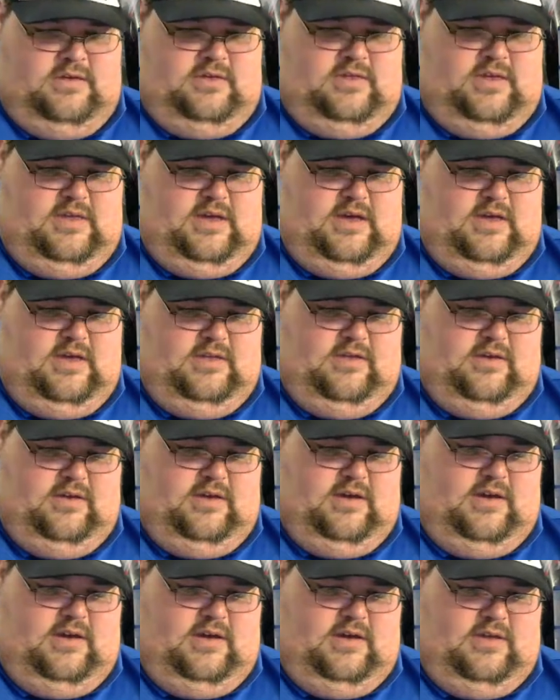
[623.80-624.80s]

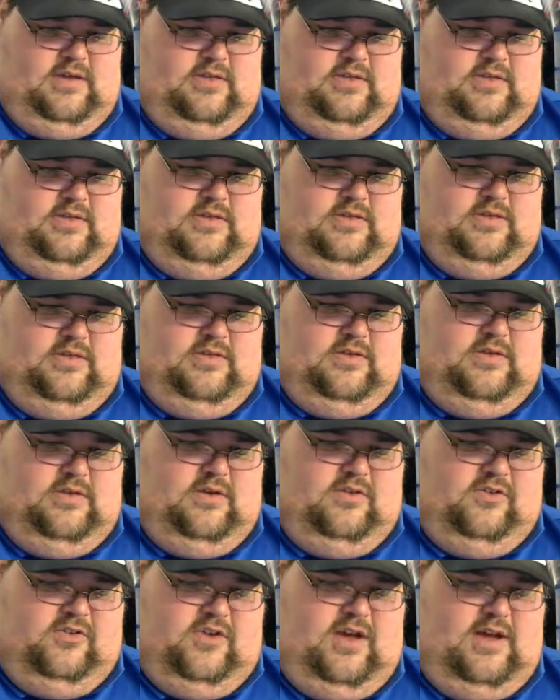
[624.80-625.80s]
that
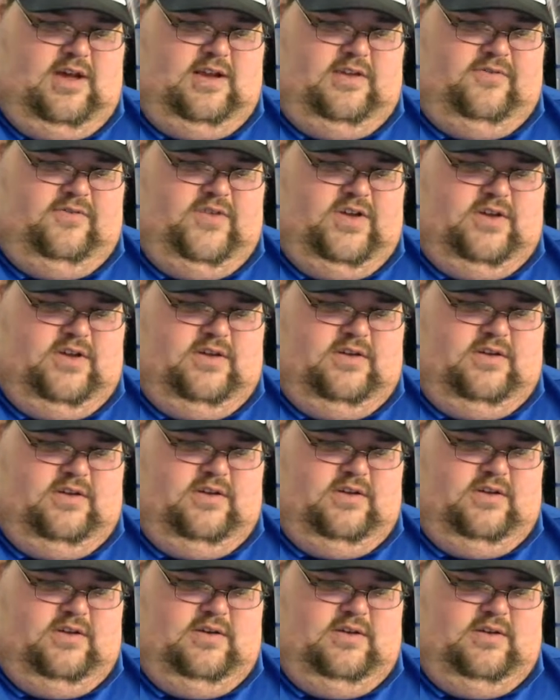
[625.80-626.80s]
there's kind of a
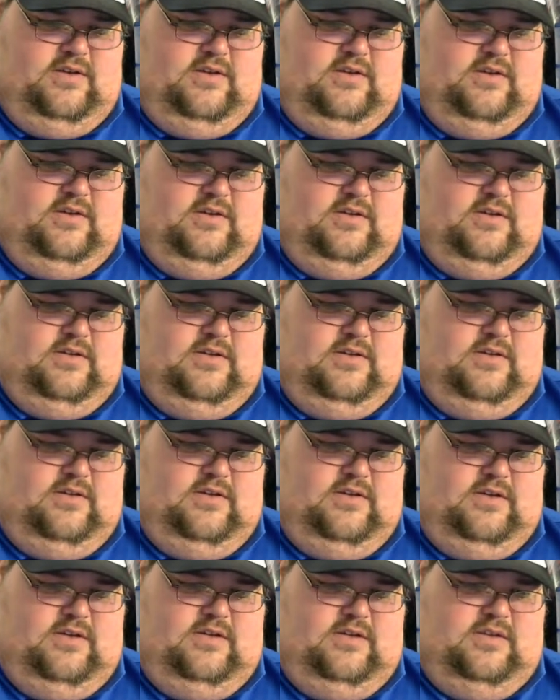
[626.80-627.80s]

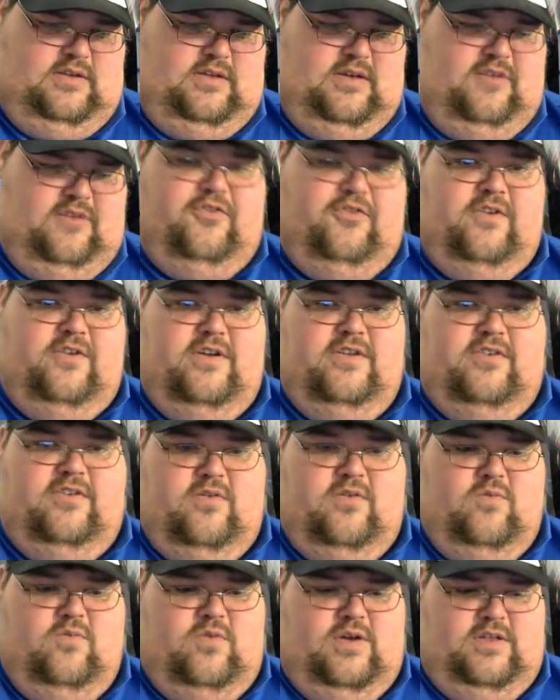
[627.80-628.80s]
difference
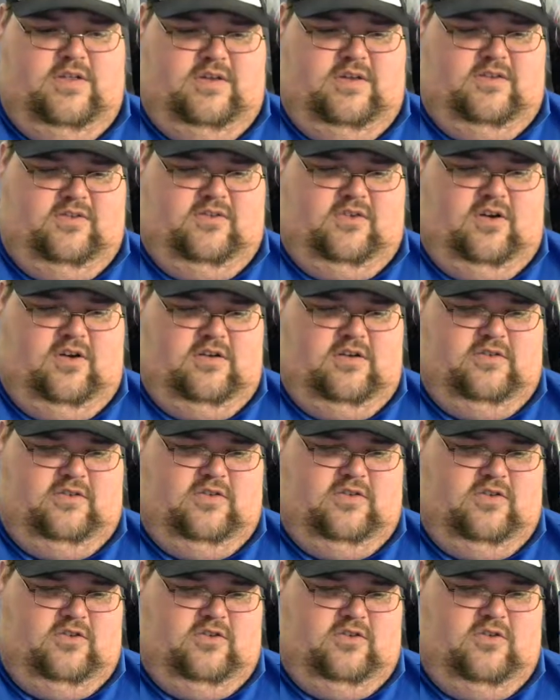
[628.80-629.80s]
in what these cards
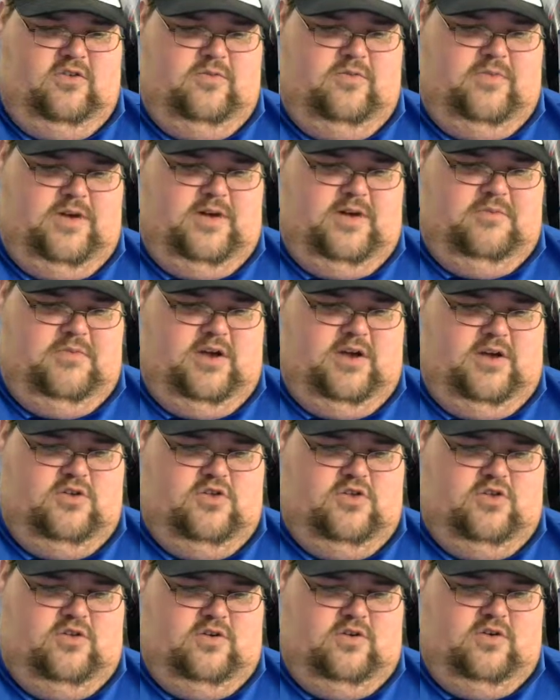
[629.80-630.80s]
can do, but I'm not
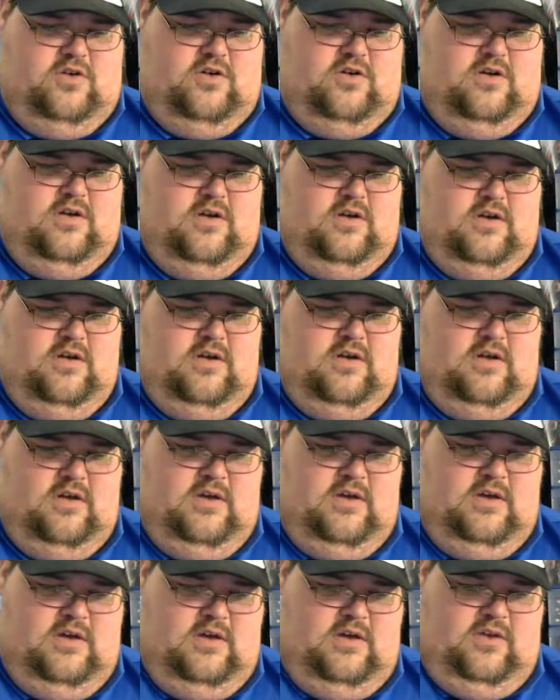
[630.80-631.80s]
sure.
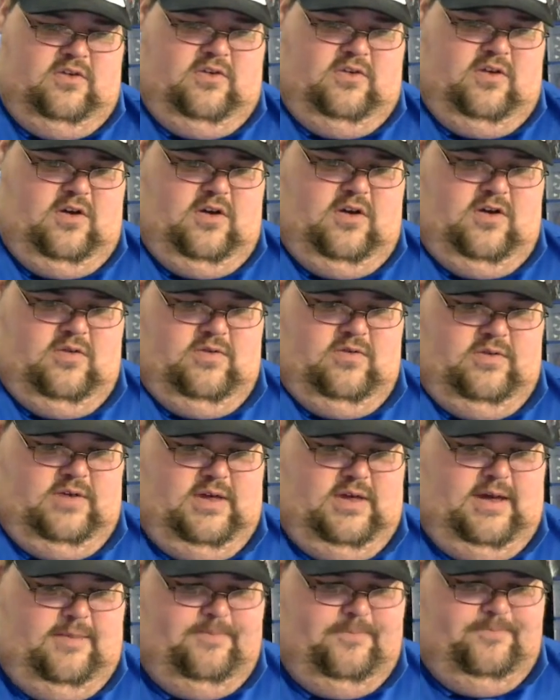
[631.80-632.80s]
So,
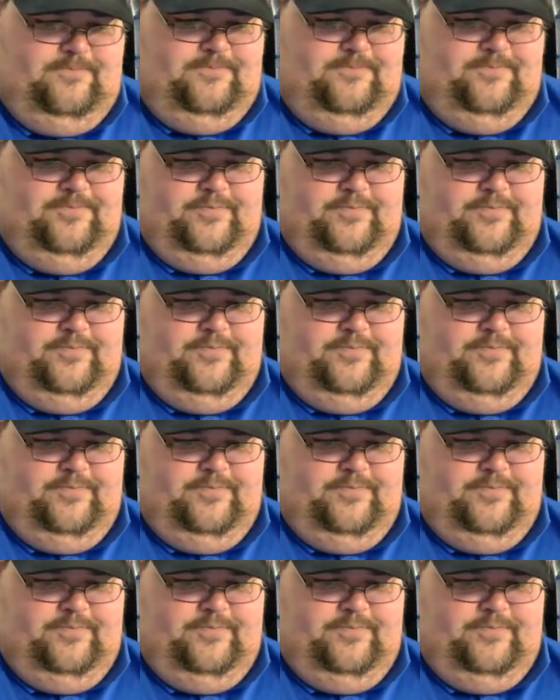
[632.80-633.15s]
yep,